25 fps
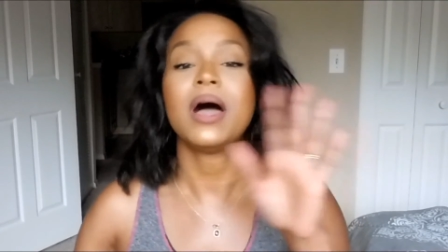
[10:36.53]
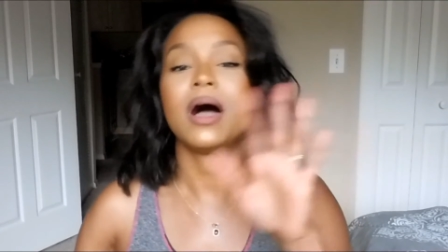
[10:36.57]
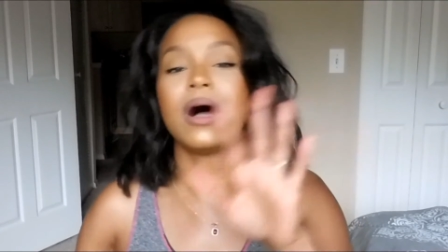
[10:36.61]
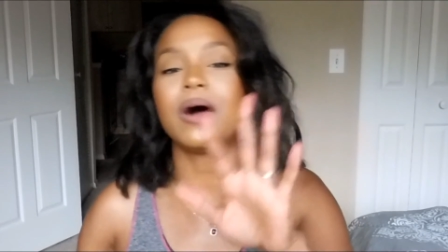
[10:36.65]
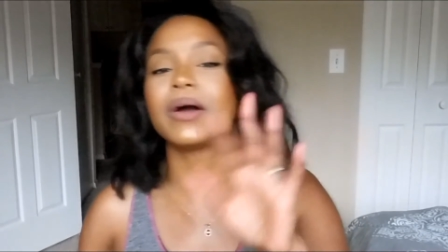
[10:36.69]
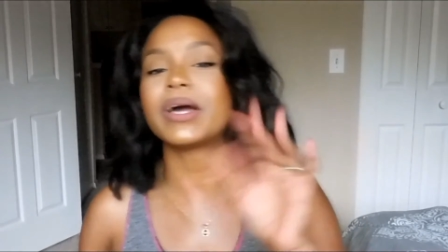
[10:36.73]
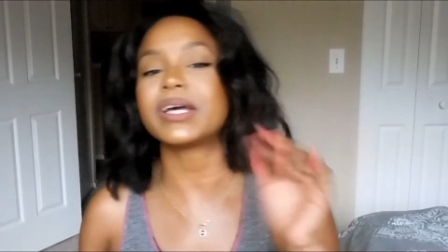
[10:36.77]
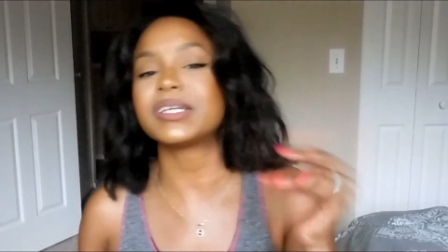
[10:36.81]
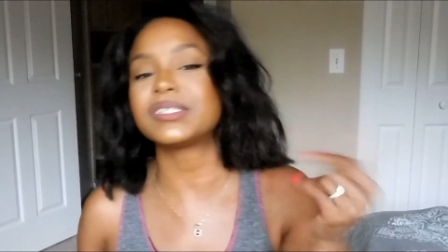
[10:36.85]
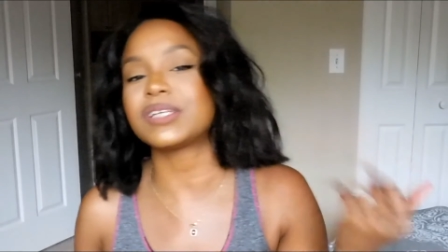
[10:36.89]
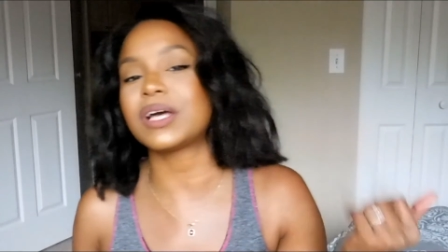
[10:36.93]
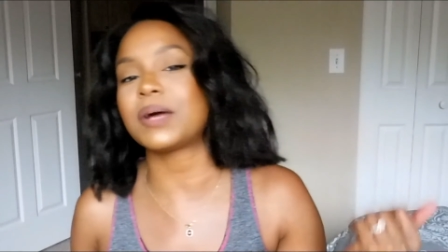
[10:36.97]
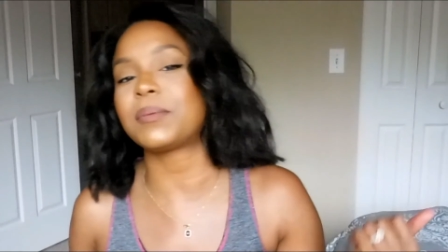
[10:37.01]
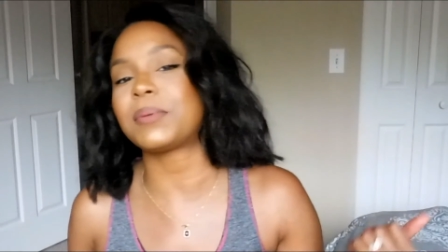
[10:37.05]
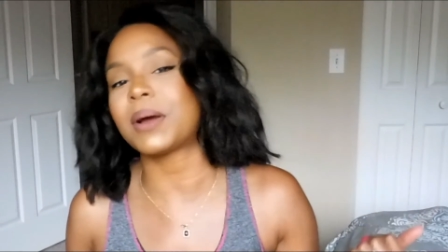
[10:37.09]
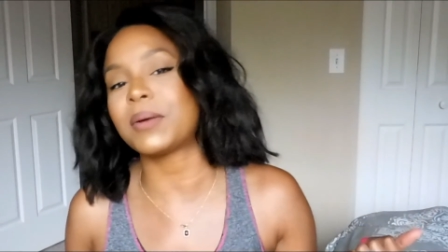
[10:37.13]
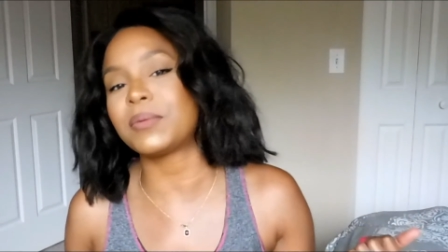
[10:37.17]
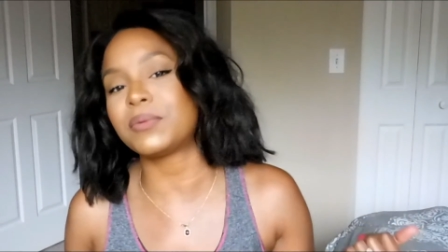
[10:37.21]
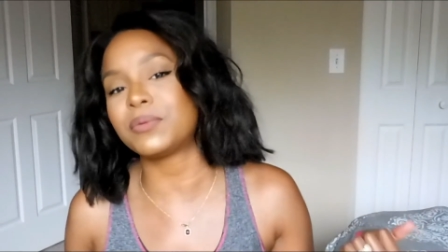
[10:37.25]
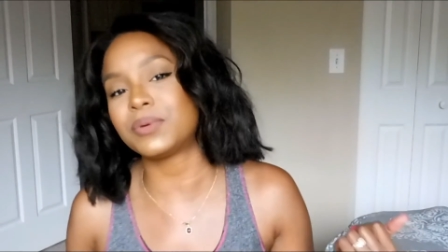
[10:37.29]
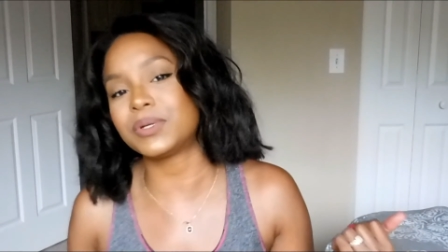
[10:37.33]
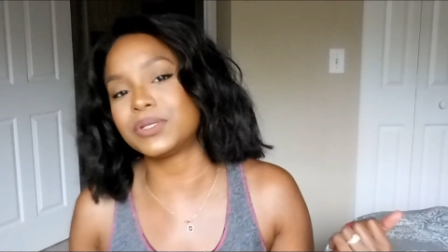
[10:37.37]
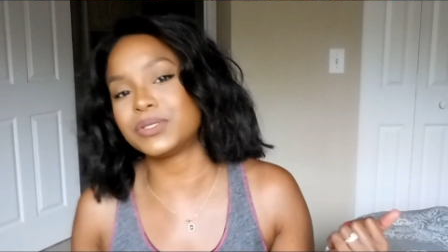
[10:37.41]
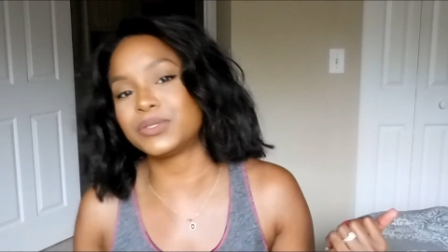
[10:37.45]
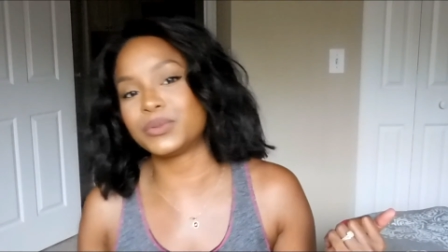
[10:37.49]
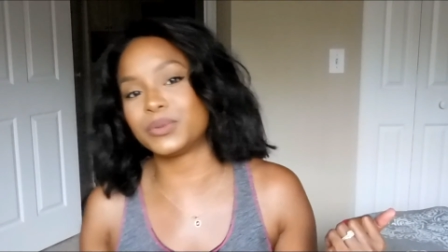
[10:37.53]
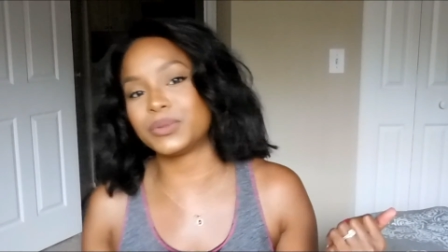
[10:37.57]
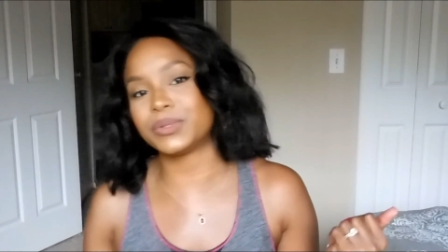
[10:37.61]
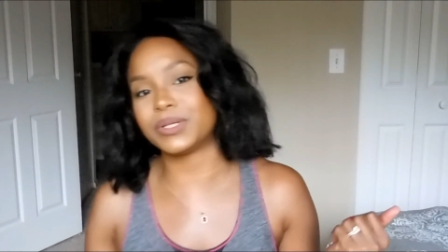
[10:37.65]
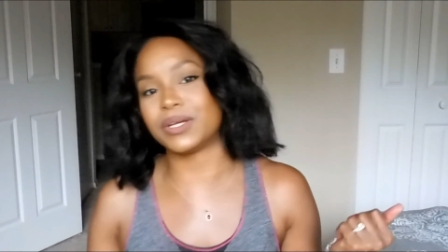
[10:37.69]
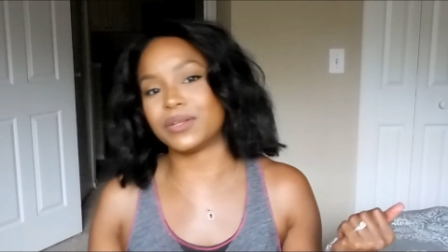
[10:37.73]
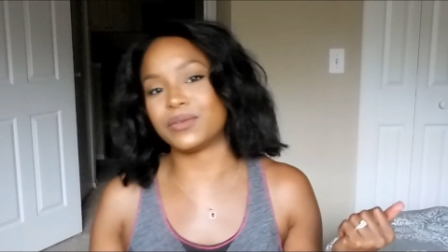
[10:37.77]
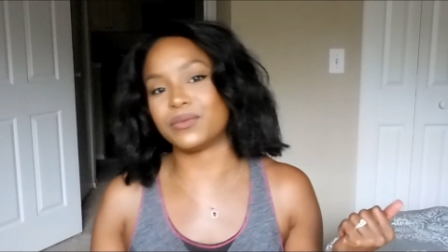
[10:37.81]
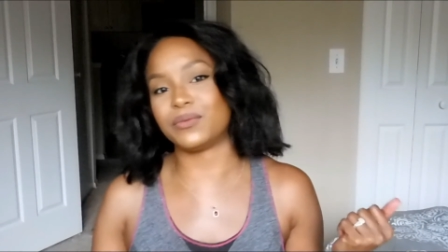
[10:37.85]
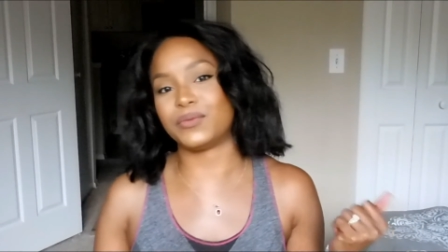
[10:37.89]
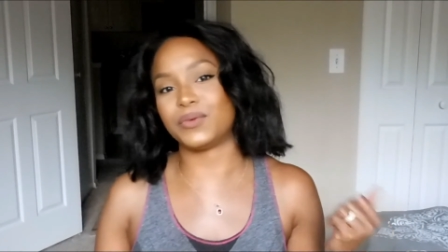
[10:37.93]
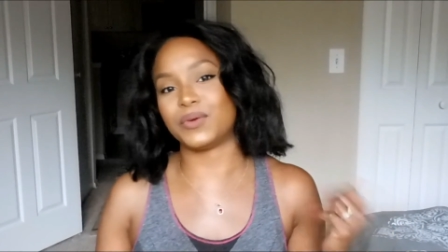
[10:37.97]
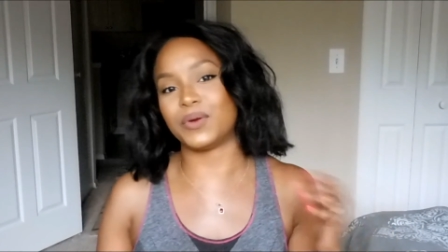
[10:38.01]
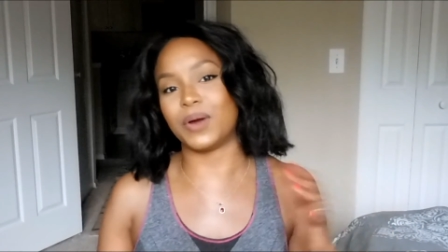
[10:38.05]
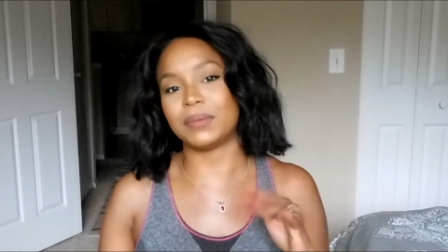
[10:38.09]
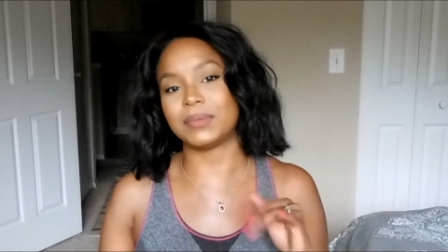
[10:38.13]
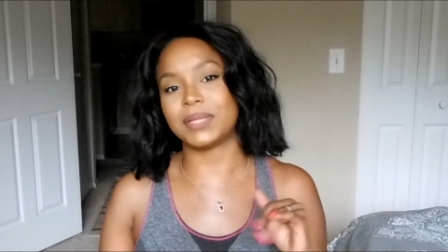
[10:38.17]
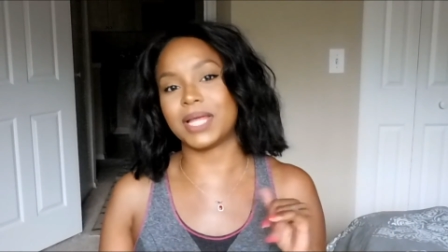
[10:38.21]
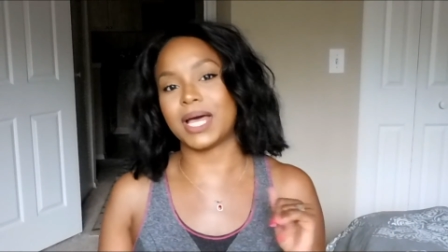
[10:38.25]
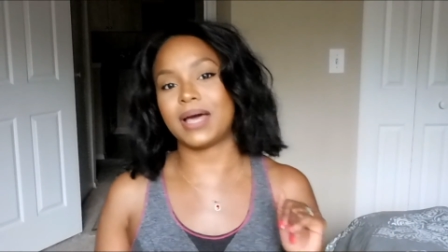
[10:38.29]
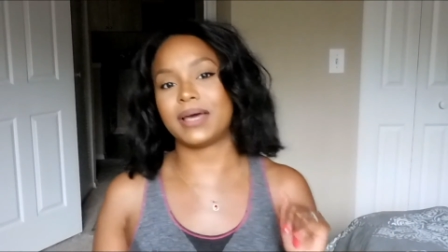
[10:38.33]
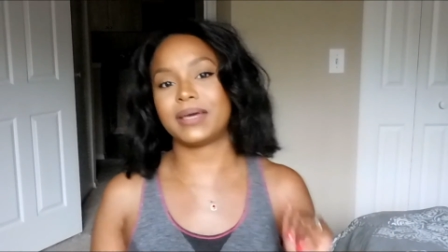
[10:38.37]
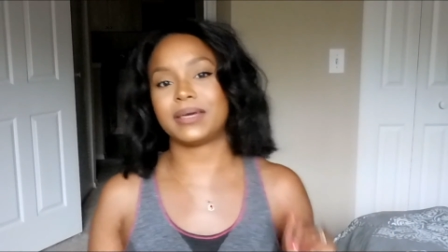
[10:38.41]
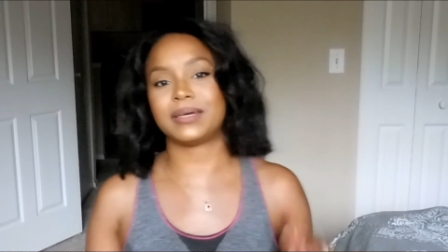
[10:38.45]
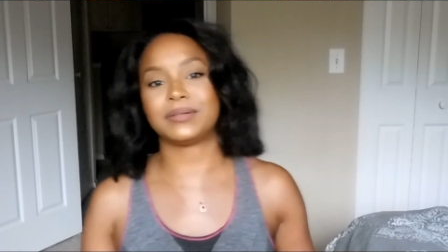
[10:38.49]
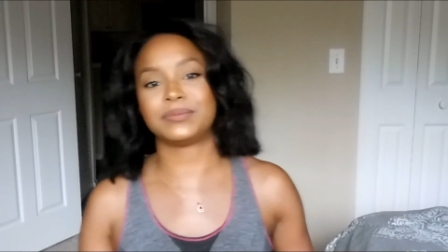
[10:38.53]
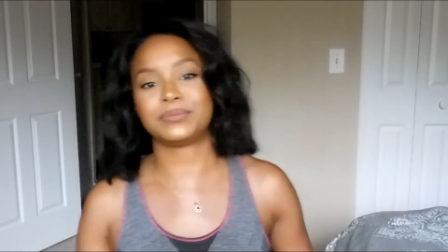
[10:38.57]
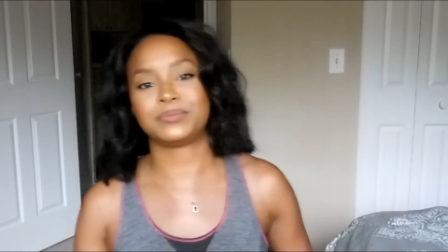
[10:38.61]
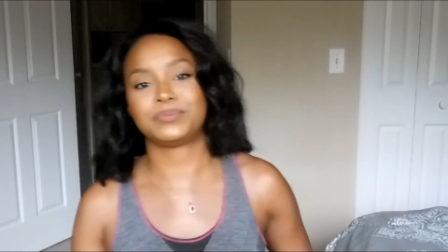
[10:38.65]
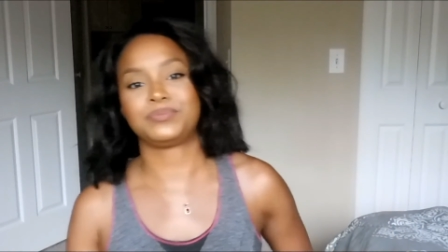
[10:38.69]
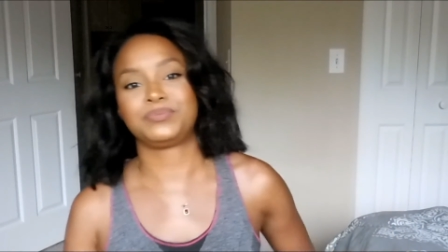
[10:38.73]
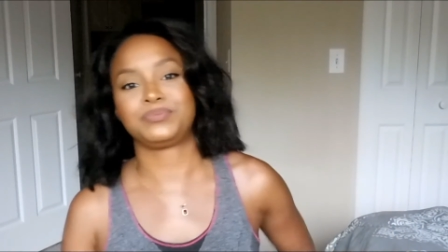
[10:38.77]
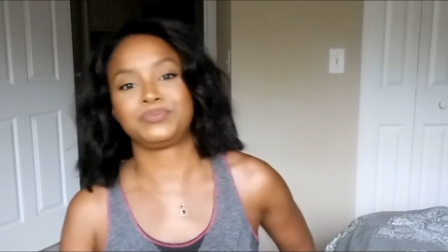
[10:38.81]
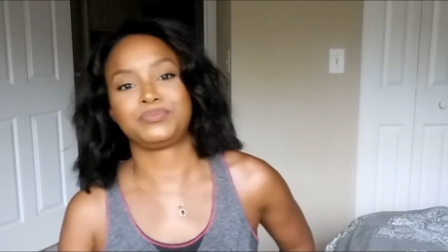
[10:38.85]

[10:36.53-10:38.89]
Okay, so I probably would do another review. I'm lying.